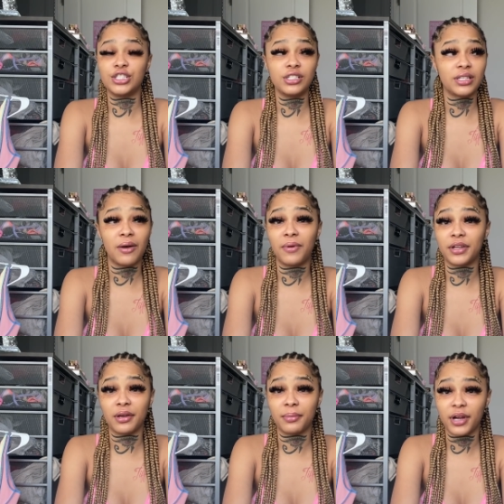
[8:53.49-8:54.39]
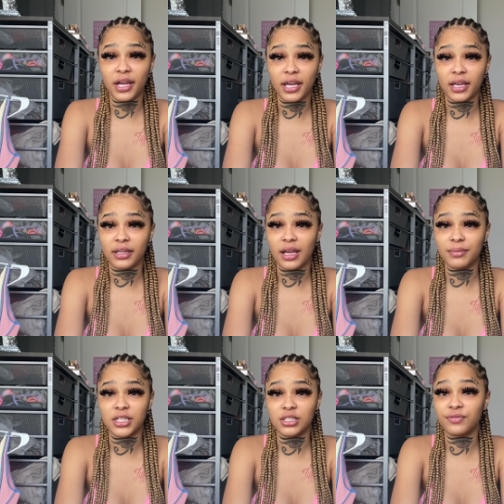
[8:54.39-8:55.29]
She took that 1 year break, and
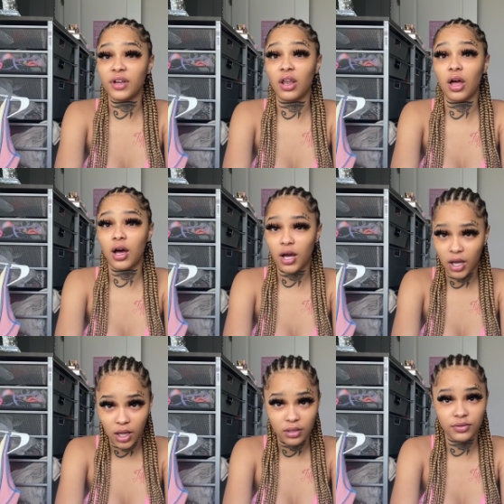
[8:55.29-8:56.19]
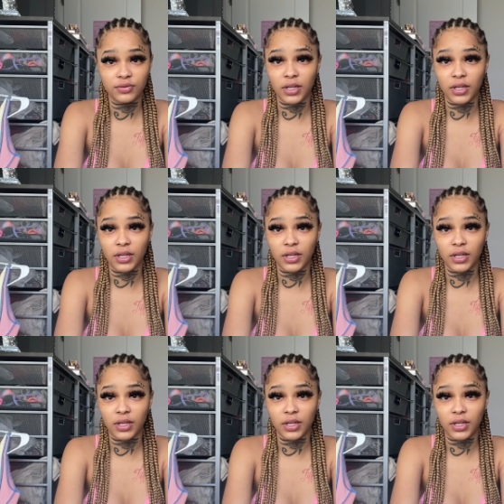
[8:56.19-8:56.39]
that bitch fell off.